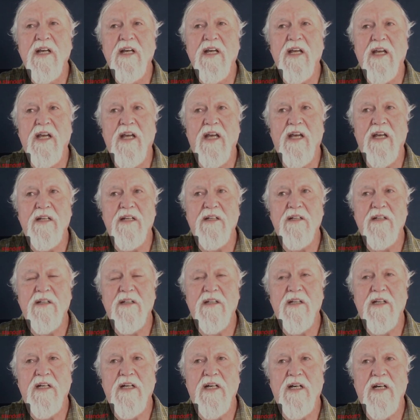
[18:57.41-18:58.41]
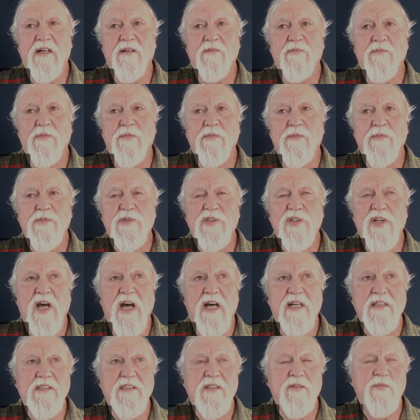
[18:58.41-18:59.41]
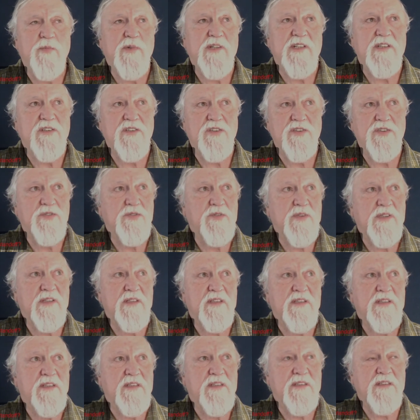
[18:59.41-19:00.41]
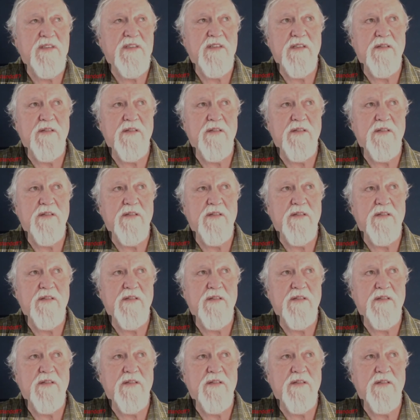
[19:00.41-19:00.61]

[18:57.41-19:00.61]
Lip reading: and Scott's been doing these